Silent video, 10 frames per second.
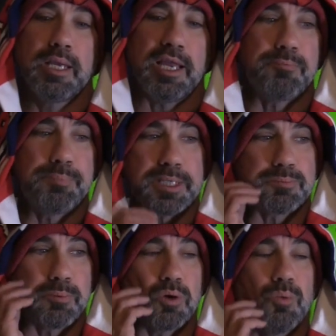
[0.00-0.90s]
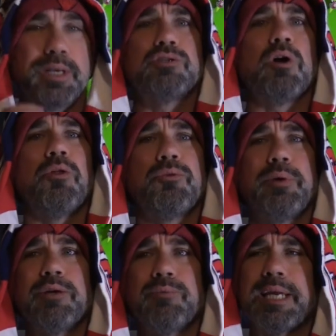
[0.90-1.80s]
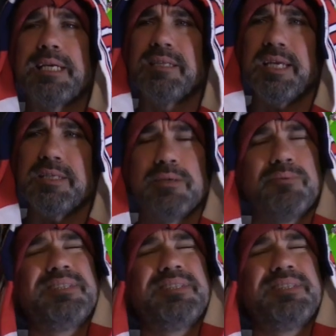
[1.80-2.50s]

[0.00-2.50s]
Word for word: If Pittsburgh wins all 3 in regulation,